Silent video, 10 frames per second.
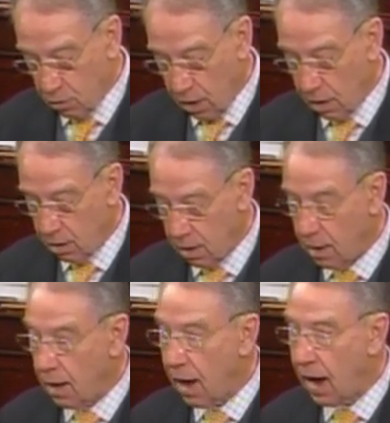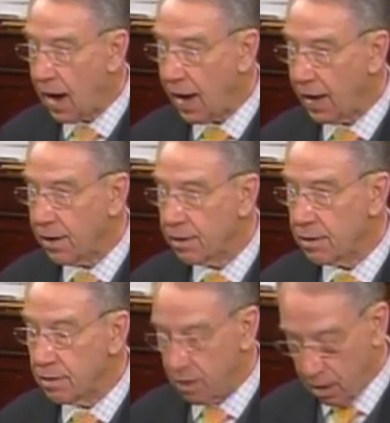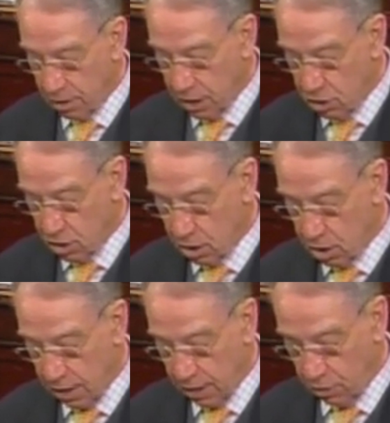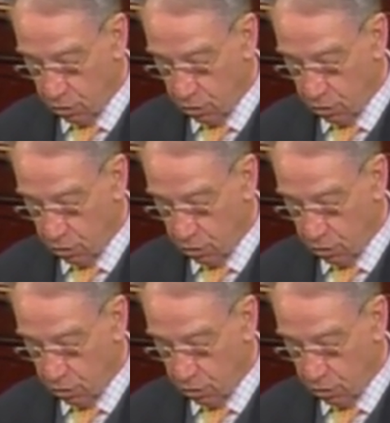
while high on these synthetic